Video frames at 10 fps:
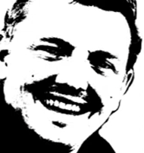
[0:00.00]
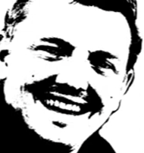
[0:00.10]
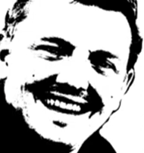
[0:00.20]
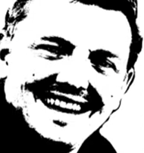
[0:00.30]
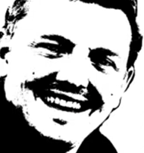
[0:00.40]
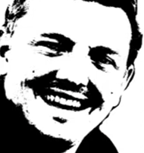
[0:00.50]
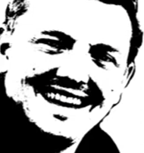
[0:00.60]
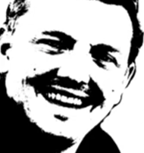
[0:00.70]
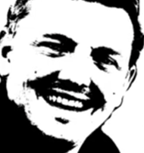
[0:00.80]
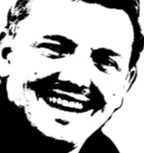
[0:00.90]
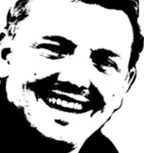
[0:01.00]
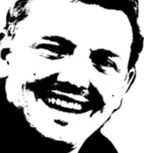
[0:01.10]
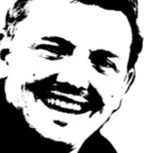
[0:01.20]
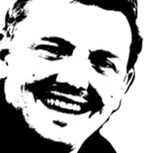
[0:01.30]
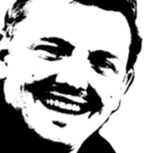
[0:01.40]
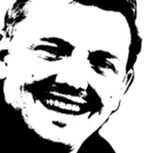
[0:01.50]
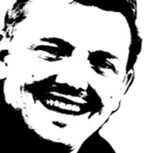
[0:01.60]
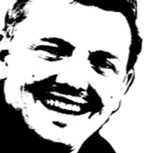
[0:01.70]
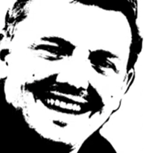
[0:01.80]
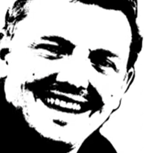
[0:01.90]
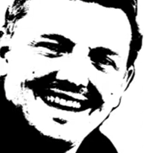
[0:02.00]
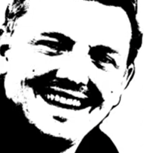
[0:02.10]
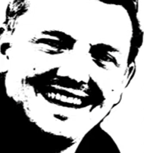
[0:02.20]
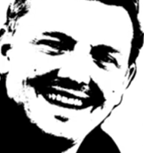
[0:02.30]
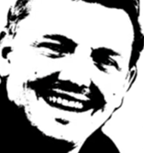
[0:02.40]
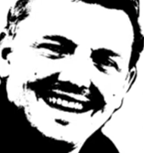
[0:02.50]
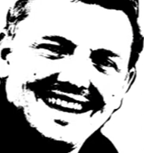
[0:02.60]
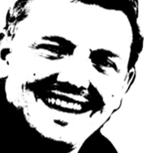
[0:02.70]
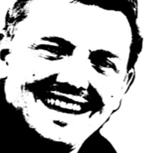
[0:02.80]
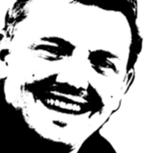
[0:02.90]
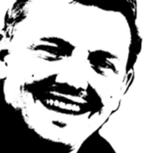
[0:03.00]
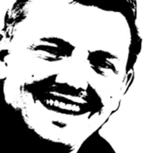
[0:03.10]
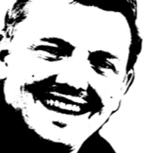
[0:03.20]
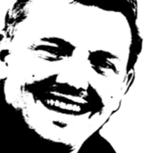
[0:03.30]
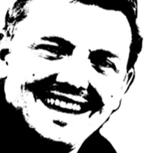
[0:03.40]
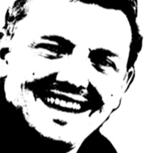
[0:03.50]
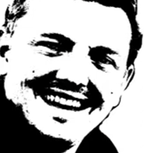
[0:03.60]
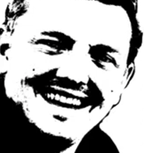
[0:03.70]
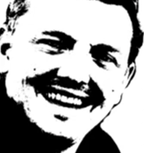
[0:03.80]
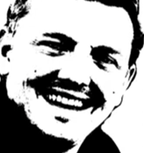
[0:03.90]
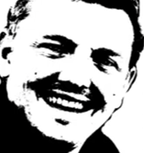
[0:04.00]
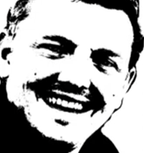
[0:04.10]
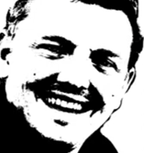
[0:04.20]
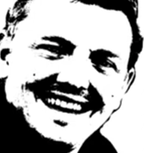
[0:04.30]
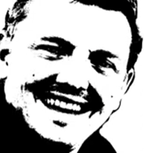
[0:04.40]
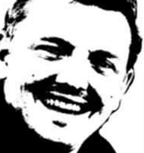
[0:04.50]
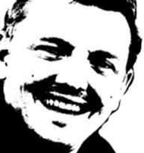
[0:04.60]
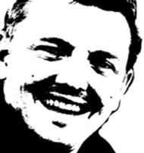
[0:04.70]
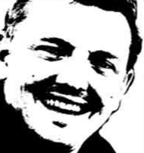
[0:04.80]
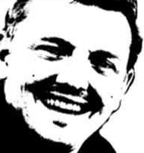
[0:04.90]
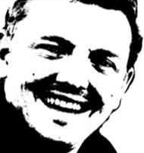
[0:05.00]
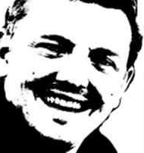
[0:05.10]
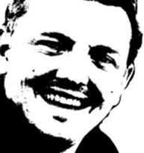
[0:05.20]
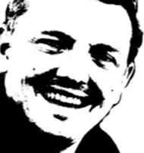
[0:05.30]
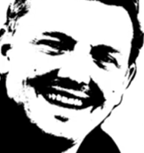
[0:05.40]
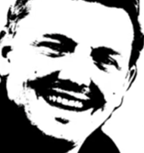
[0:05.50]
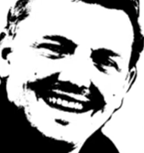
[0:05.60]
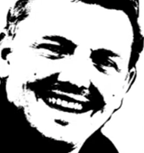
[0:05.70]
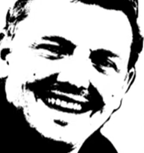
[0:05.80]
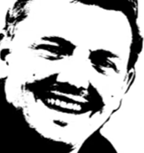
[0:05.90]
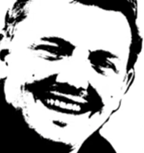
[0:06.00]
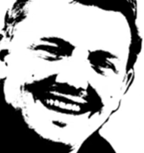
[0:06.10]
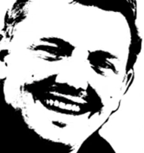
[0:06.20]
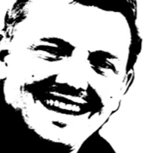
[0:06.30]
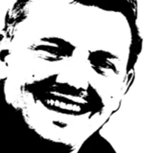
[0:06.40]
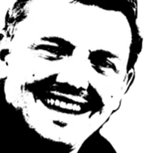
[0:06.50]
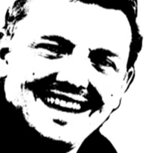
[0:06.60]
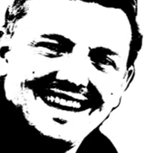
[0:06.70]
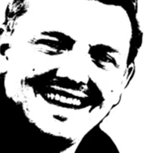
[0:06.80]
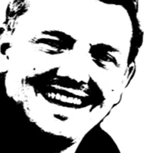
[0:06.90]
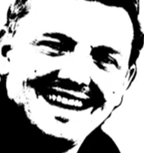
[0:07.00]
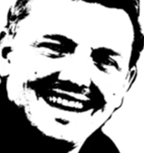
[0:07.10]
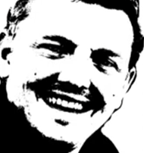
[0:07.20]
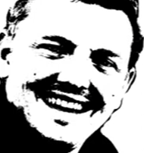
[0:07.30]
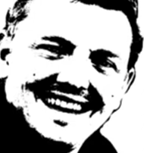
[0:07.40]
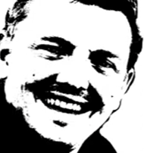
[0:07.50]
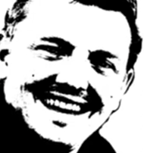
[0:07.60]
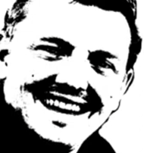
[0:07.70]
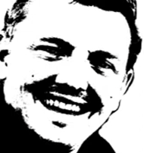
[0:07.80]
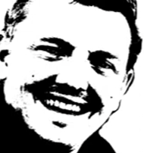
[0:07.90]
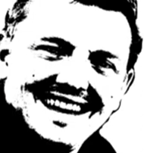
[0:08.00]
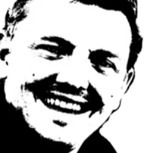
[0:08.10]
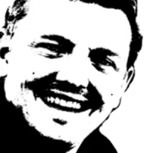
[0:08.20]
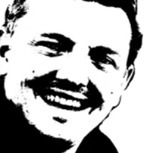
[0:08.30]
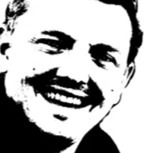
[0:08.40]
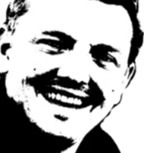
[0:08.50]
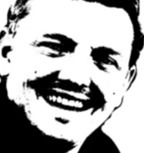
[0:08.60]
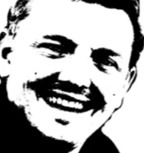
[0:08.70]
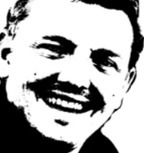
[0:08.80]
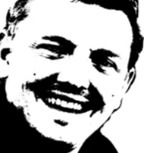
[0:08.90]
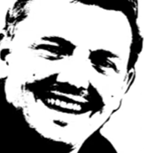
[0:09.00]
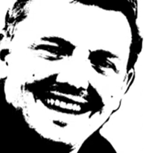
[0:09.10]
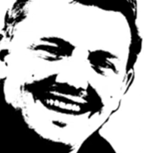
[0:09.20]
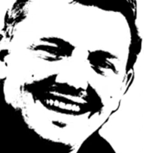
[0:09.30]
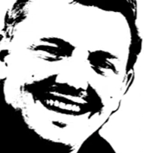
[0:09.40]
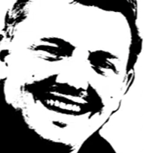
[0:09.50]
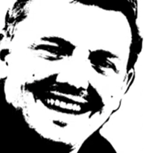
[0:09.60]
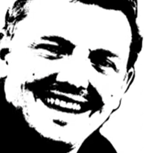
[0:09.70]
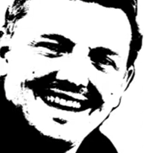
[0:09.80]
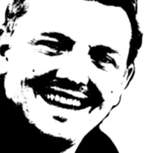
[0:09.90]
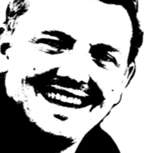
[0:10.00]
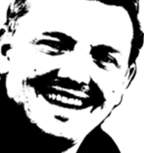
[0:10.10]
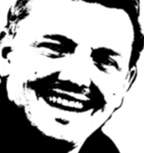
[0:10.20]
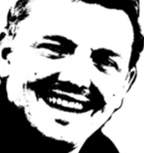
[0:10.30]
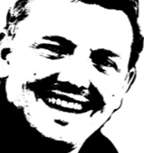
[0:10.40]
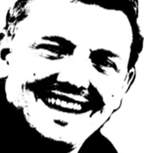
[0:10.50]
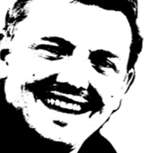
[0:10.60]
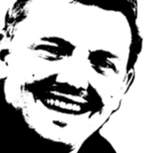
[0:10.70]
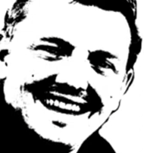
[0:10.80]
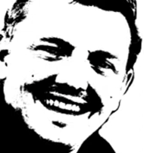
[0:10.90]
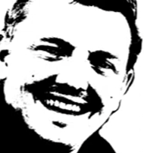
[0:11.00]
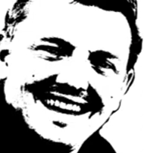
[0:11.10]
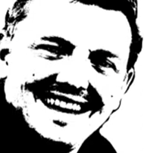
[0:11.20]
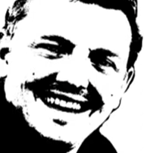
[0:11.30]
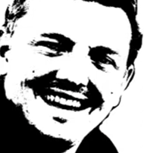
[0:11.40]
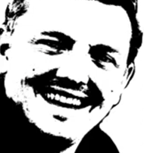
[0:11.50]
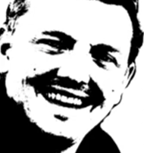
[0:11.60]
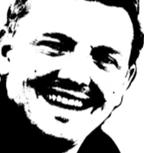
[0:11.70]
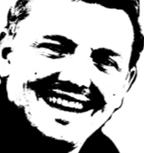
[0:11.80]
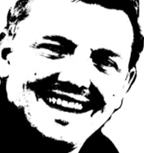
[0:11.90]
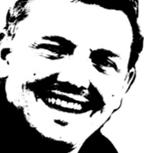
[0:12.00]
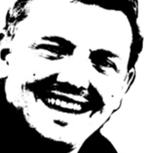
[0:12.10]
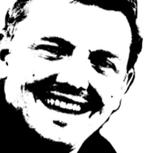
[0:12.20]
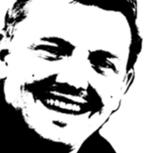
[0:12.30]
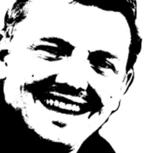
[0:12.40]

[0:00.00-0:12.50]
Just the biggest thing was once this whole debacle happened, like there's another car gone. I actually agreed with Tim Edwards when he said, yeah, right, it's our car's ruined, but we got to ask why this happened.